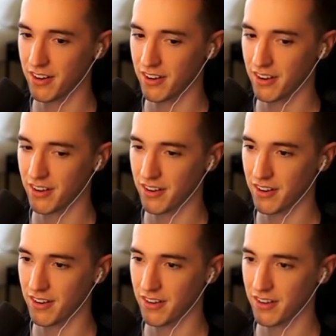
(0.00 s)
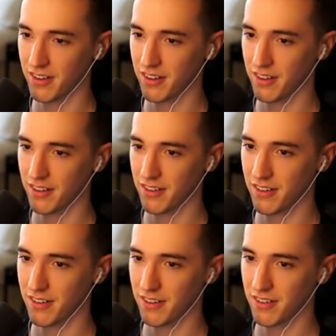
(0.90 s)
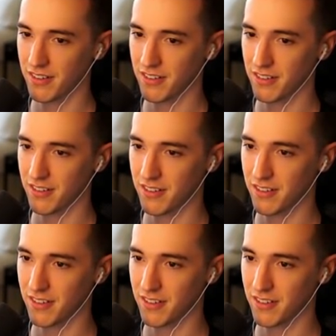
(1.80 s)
Nothing is said.